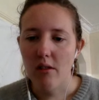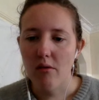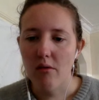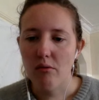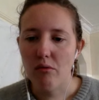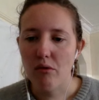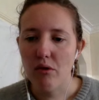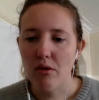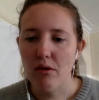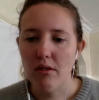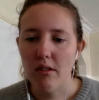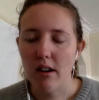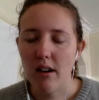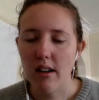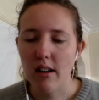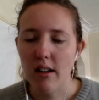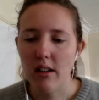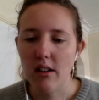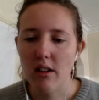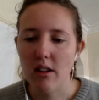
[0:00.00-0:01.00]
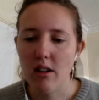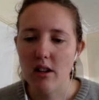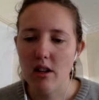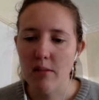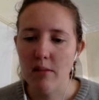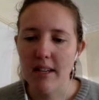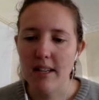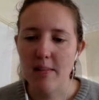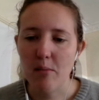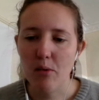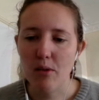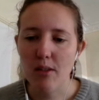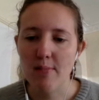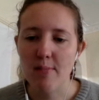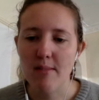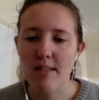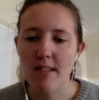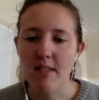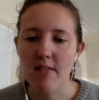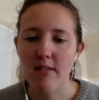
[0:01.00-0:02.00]
Ruth, can you be more
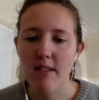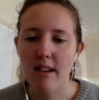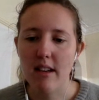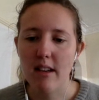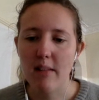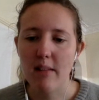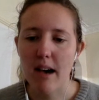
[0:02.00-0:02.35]
specific